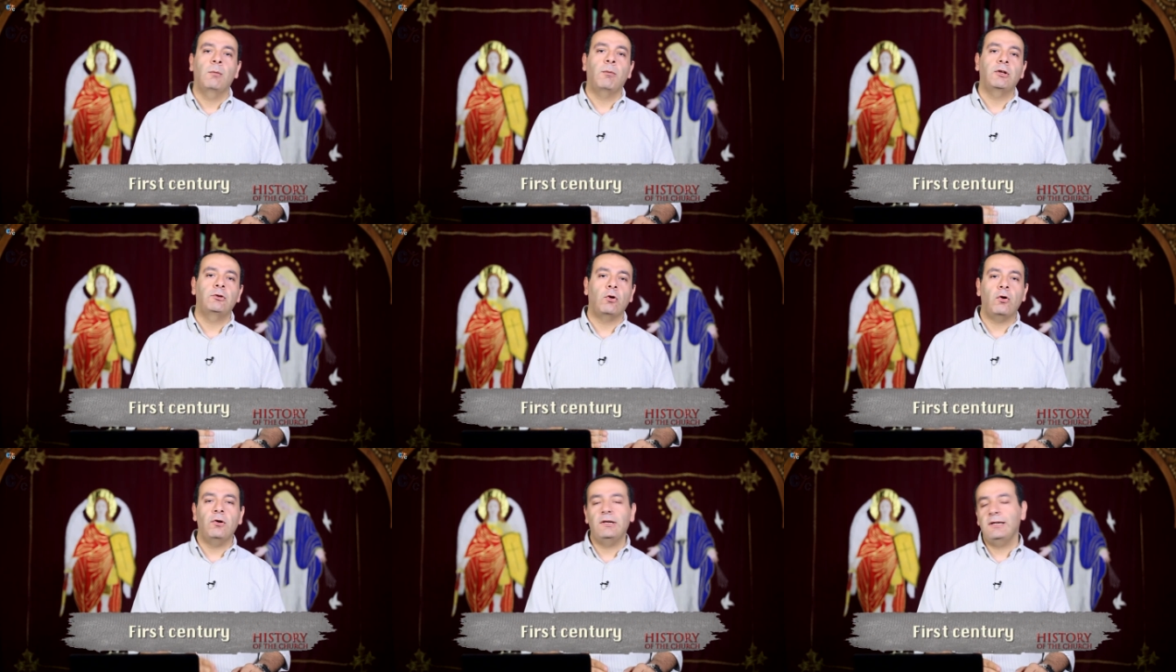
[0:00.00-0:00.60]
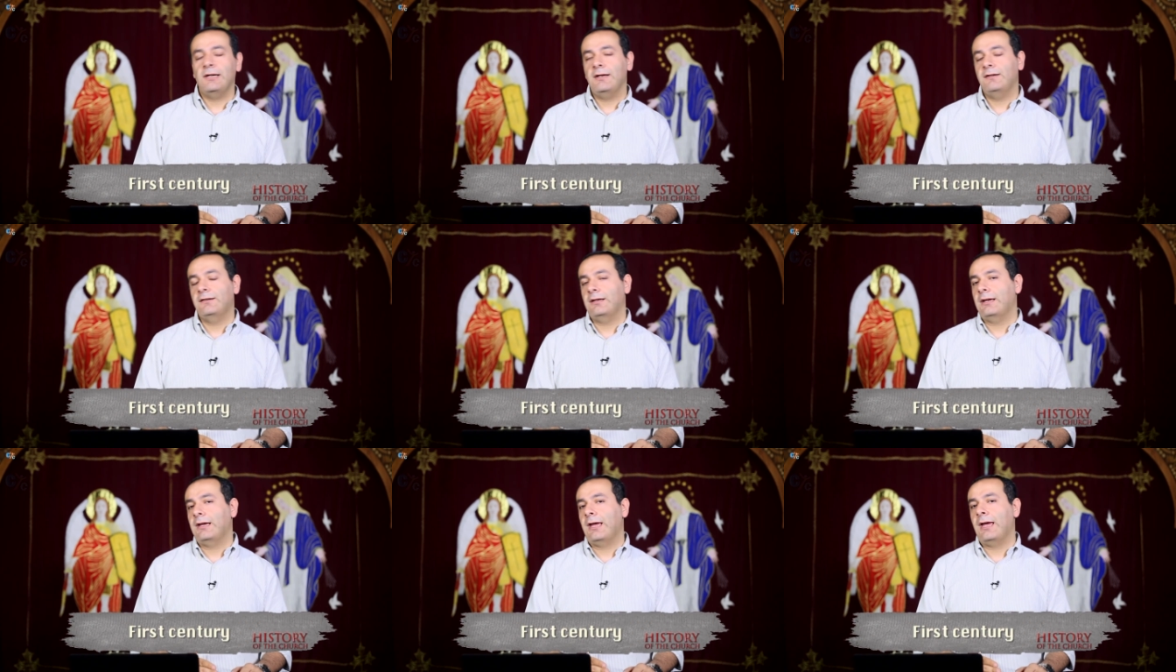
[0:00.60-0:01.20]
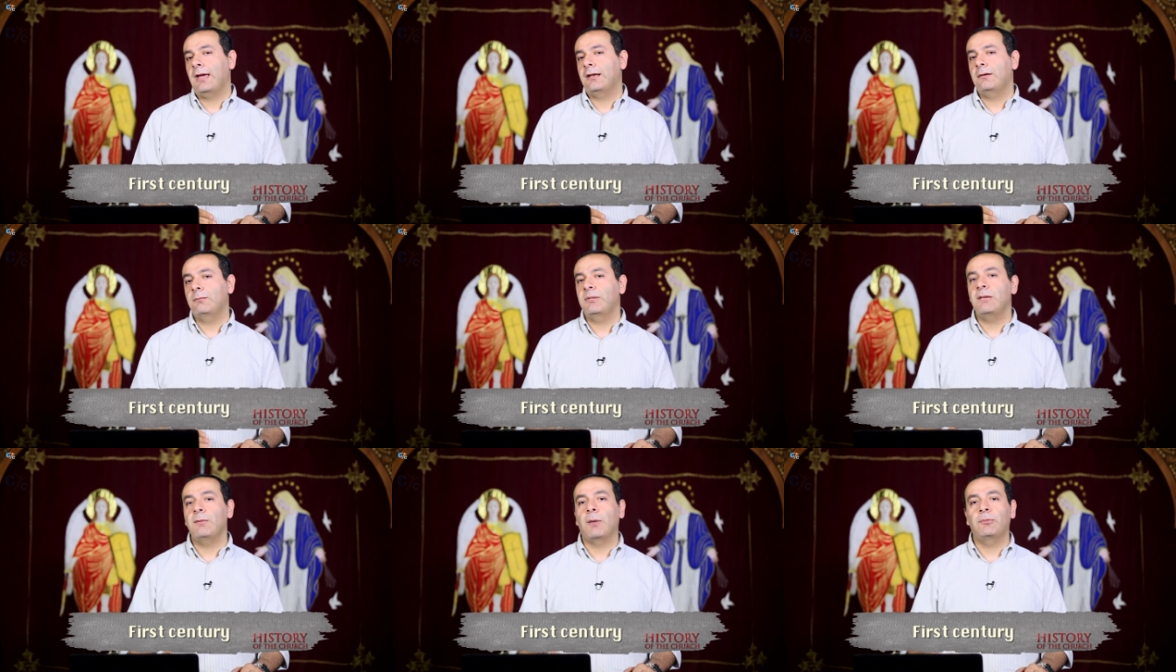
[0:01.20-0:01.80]
but only they
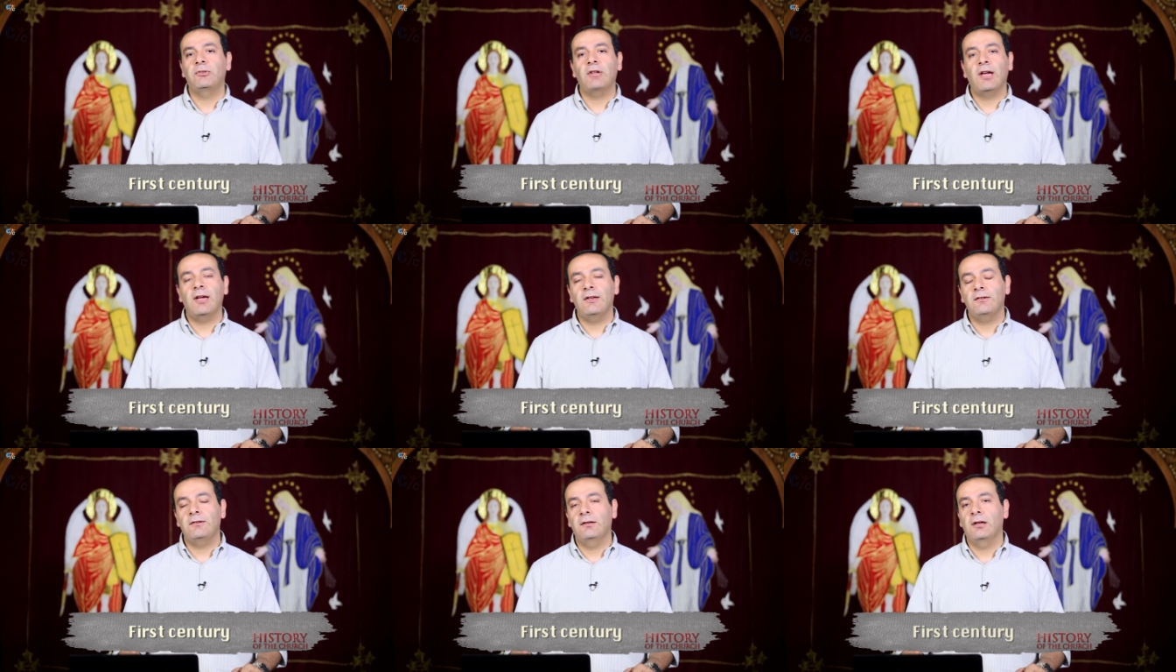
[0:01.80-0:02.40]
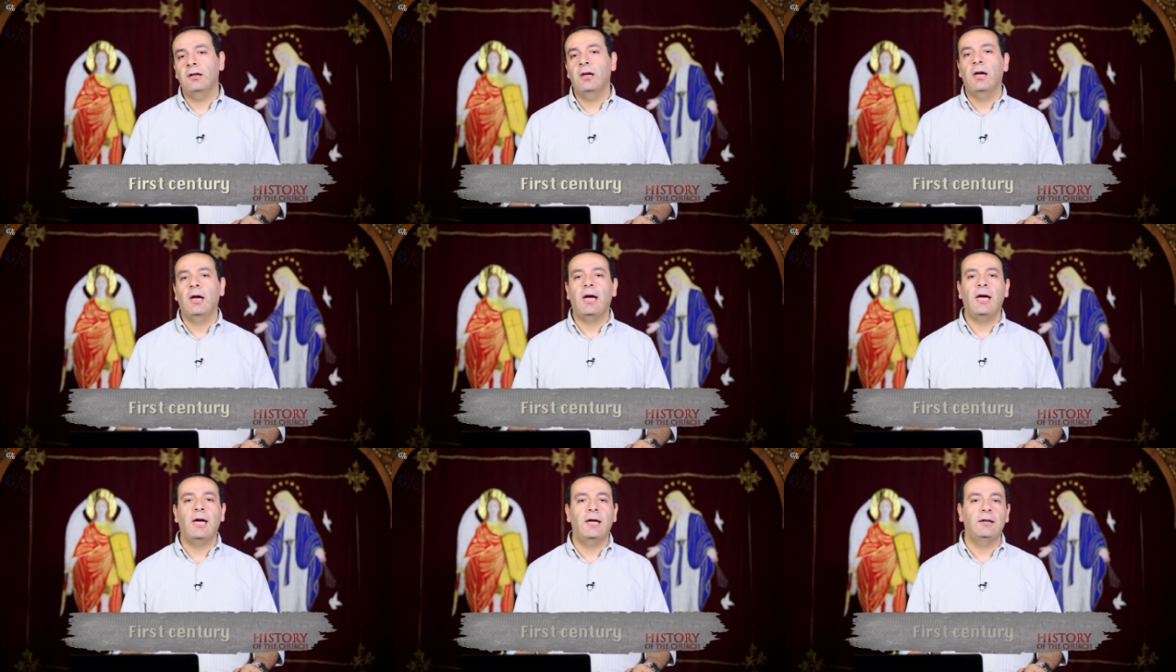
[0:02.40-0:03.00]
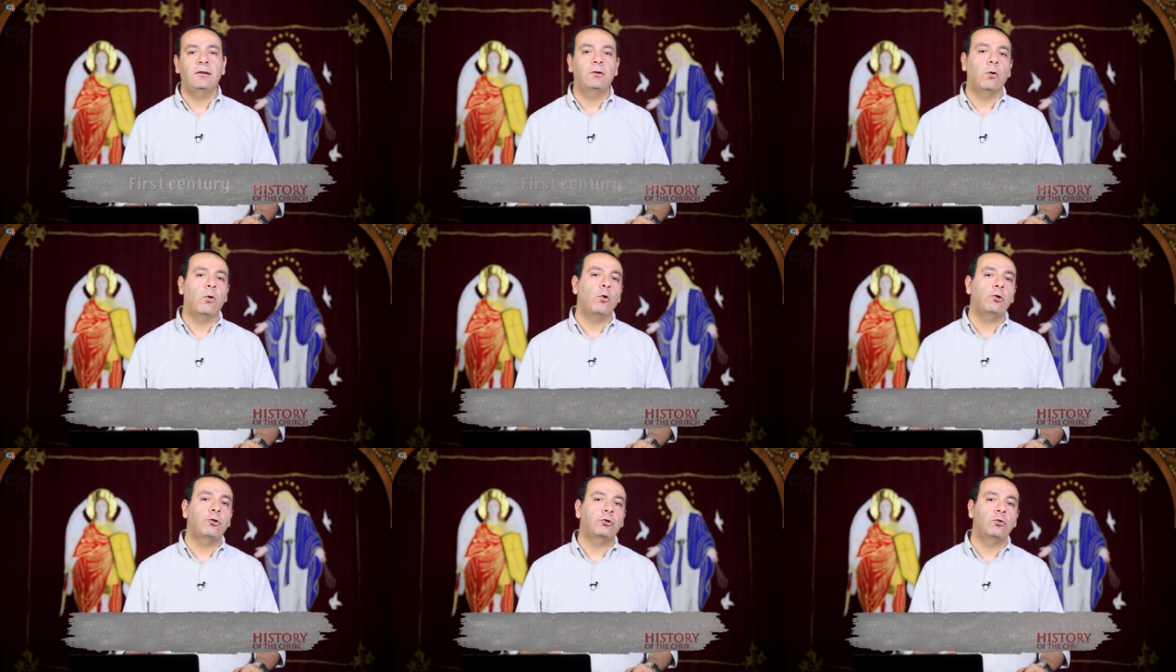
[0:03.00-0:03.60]
can be baptized and
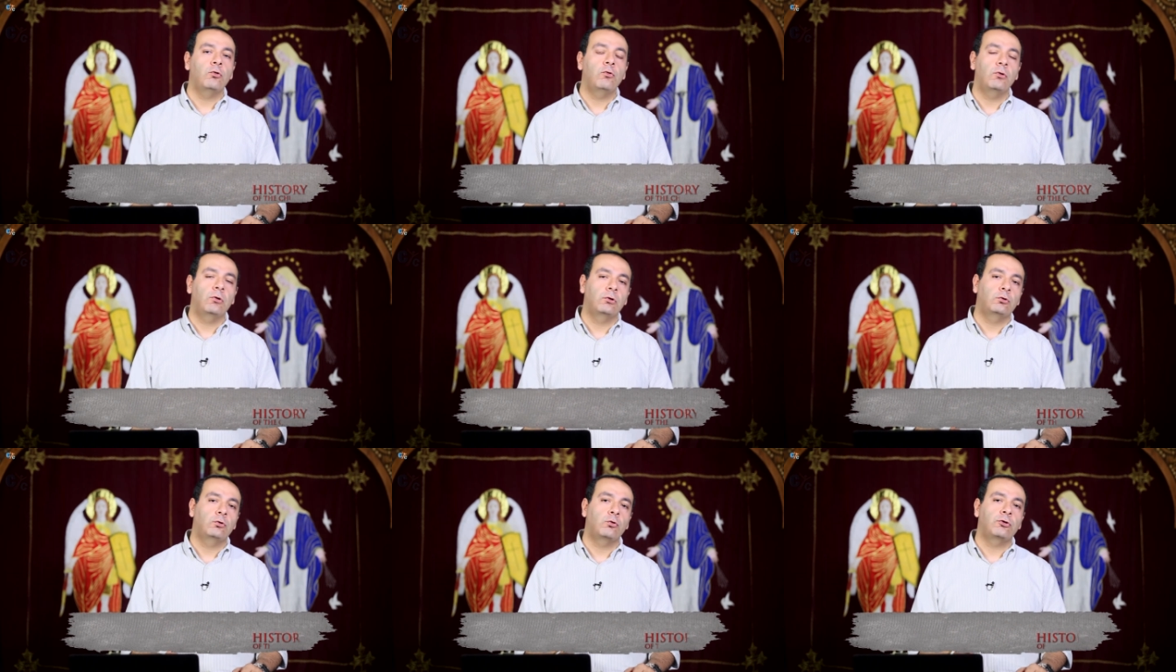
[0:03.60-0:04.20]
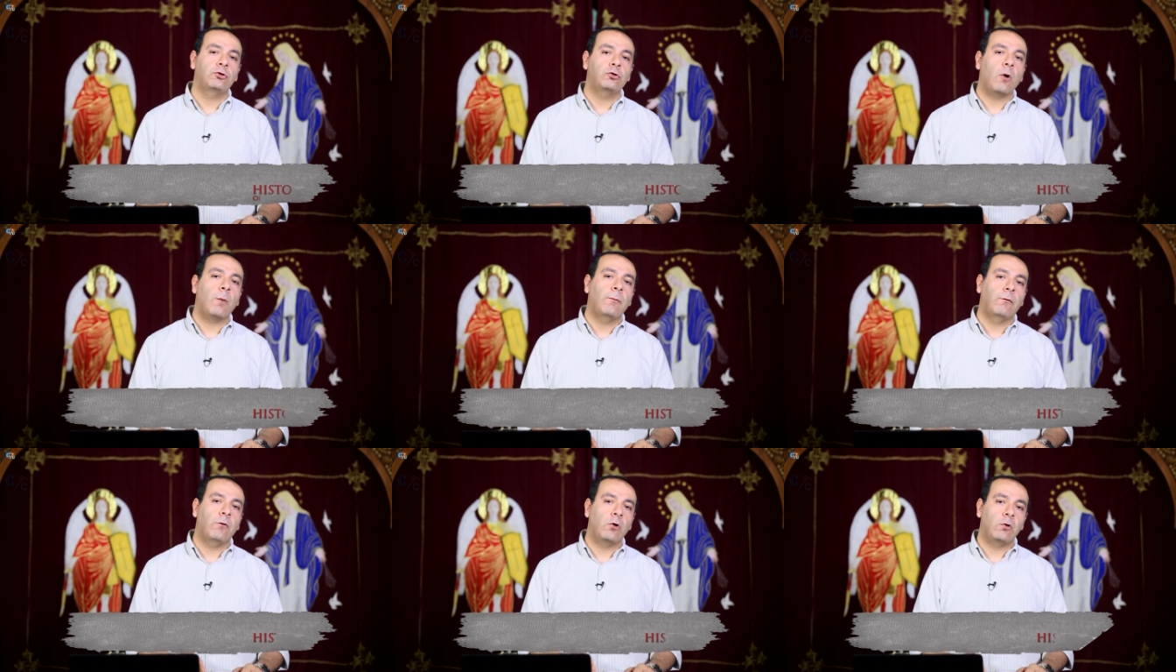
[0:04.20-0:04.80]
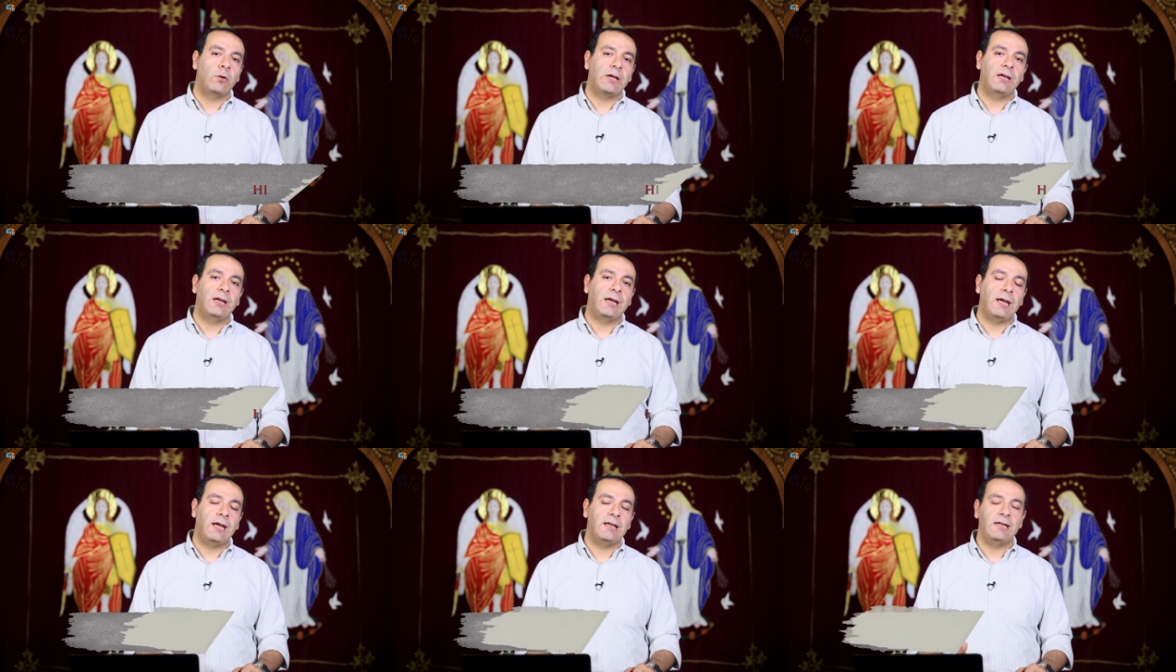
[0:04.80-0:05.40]
also to stop following
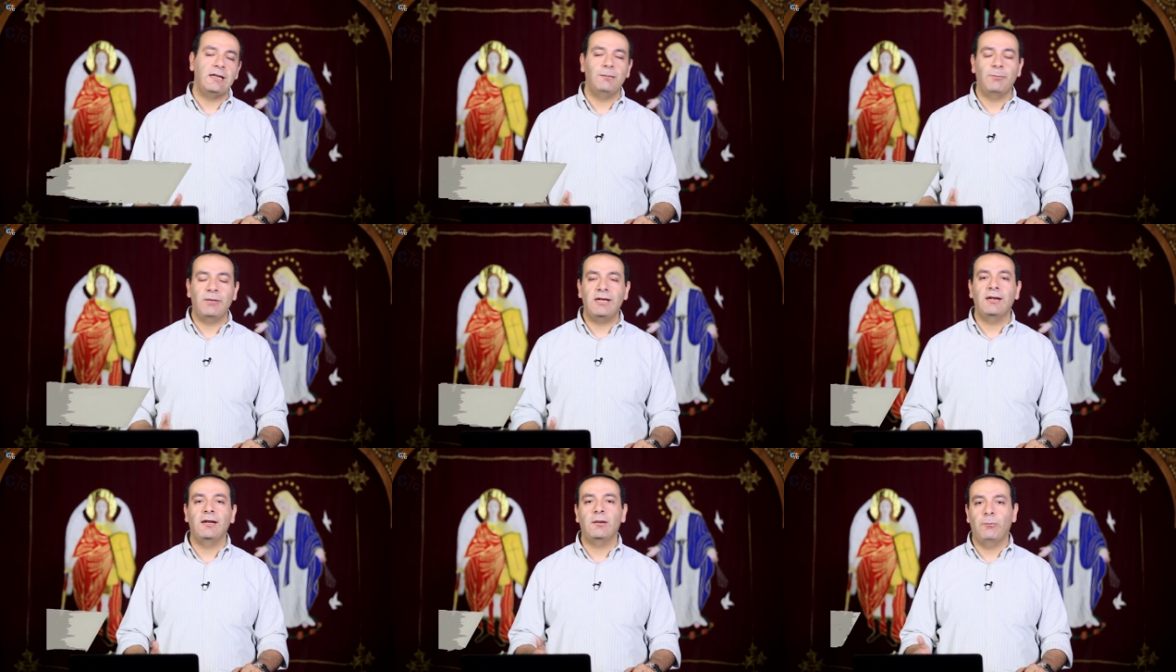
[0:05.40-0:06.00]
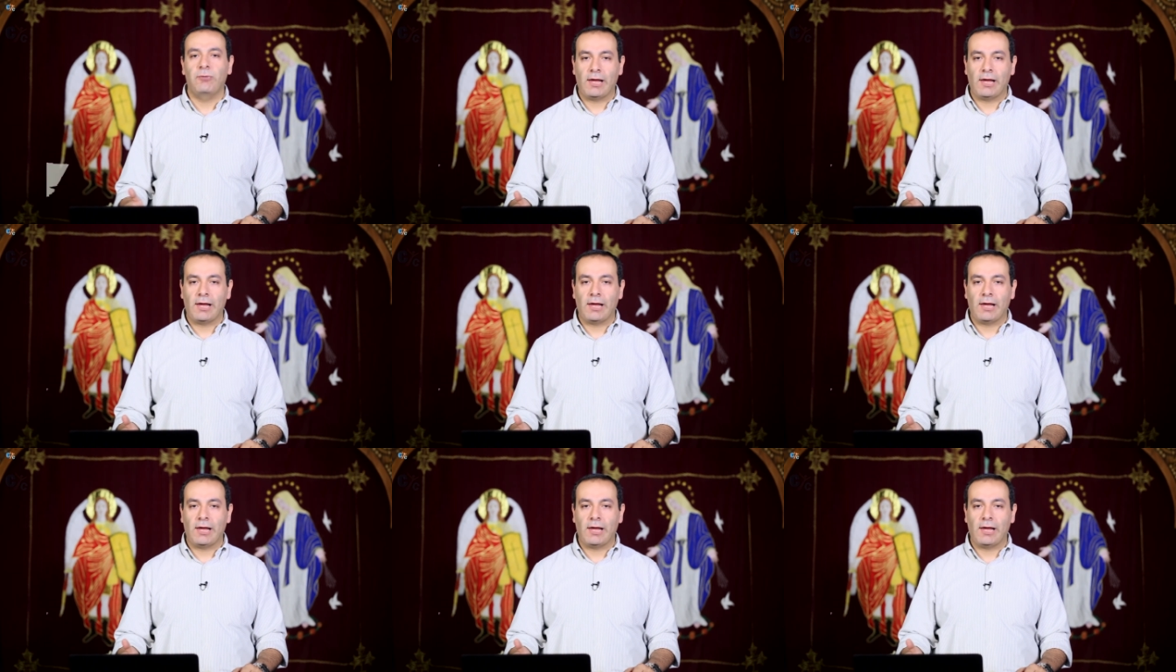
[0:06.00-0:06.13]
any pagan